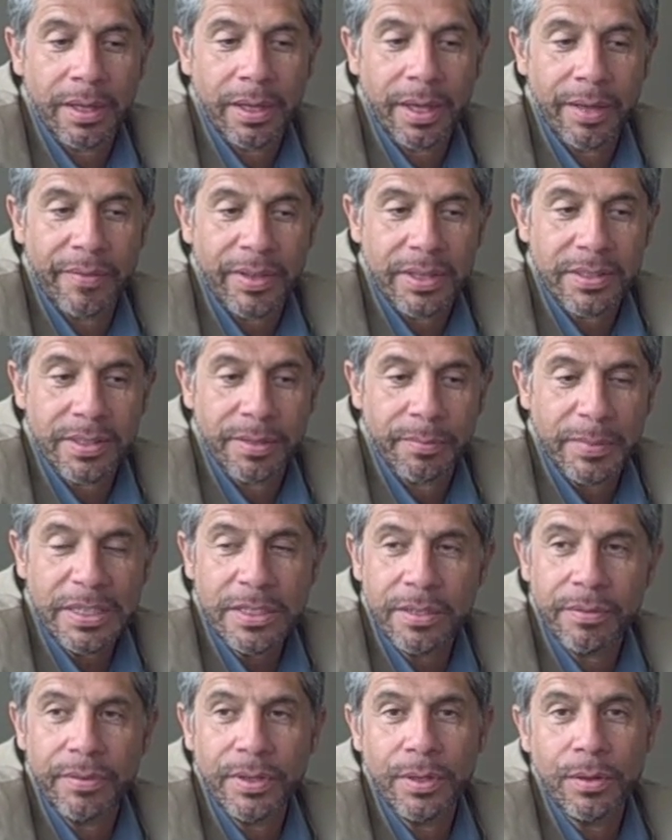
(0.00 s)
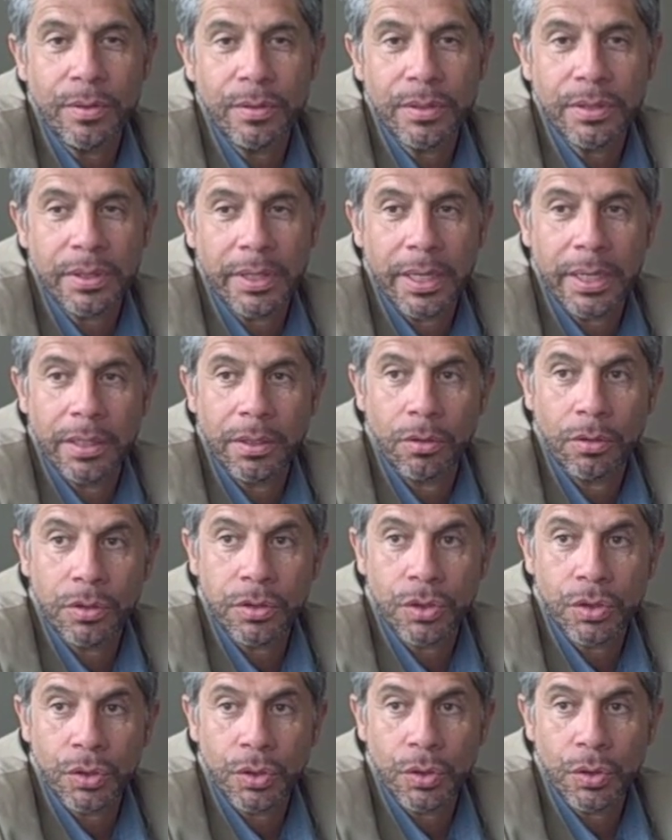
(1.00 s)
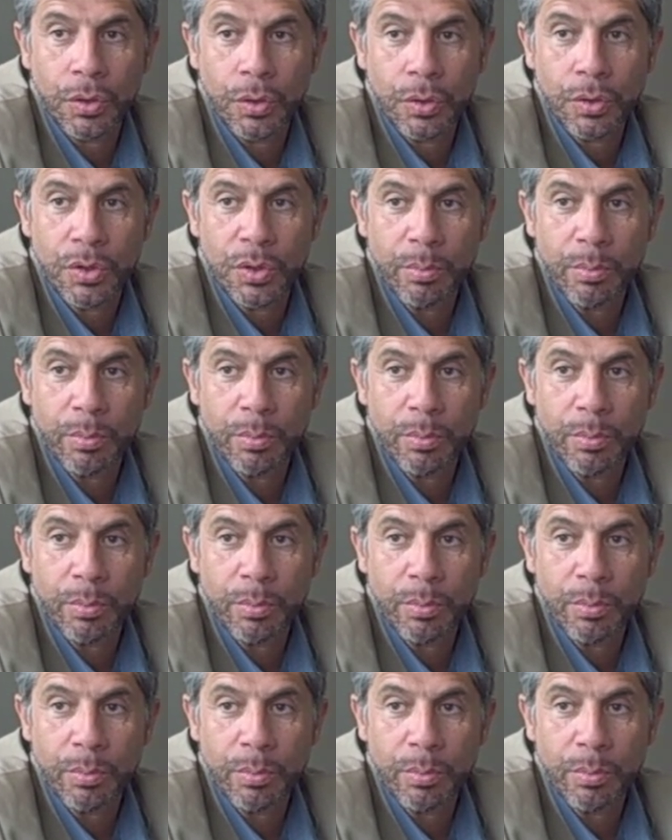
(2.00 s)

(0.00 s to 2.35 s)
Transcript: having some interviews, and also